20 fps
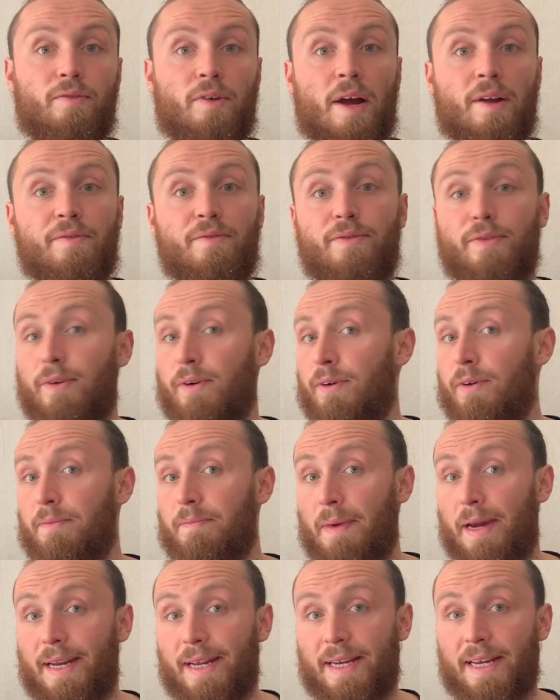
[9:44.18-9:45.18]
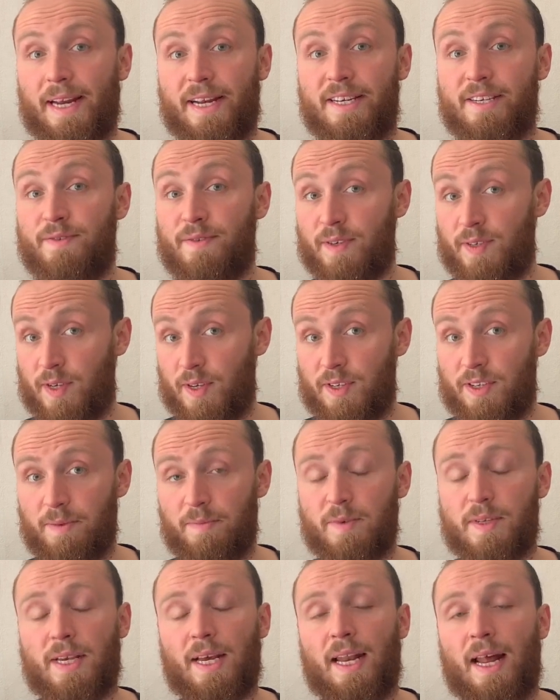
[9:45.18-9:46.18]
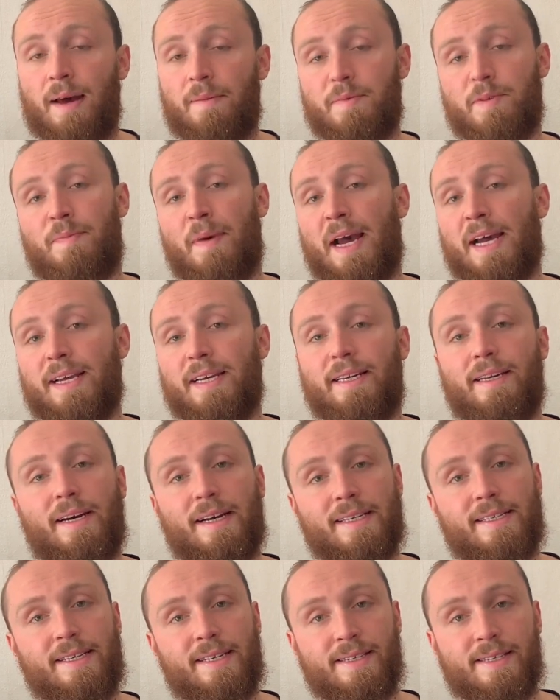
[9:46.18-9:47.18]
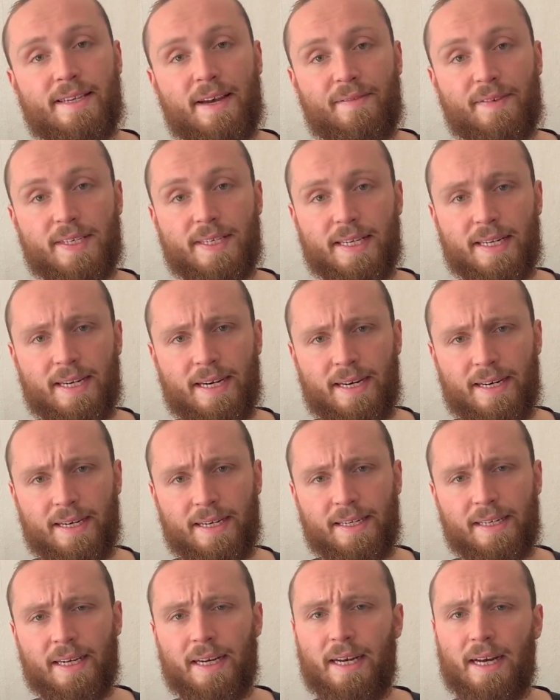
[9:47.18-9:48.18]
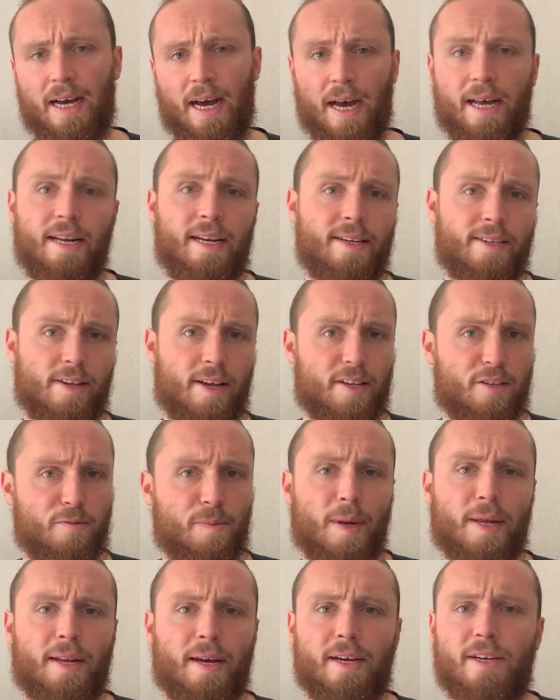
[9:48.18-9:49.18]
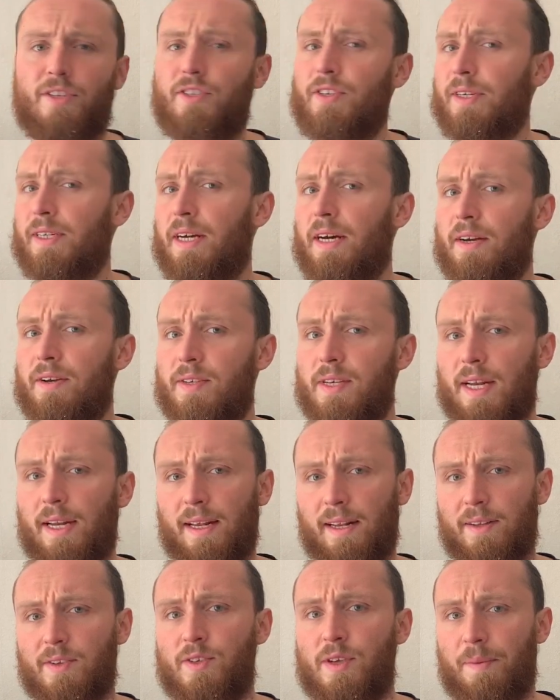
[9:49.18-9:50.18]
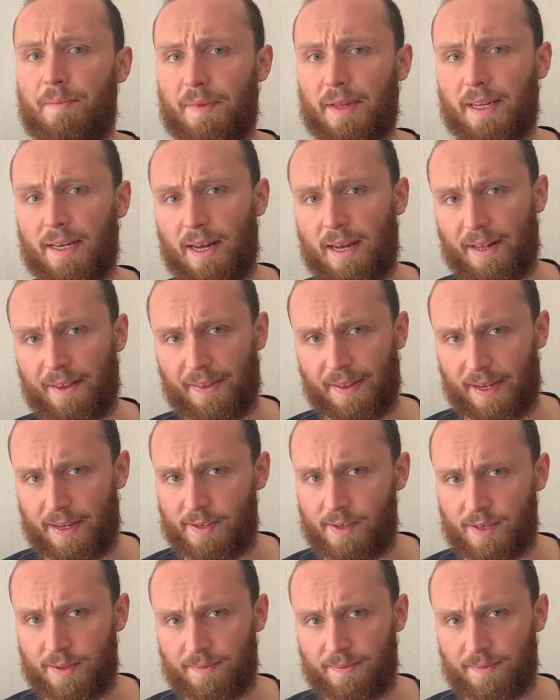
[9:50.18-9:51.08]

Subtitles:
Renfrew made a case for systems collapse back in 1979, and his explanation goes a little something like this.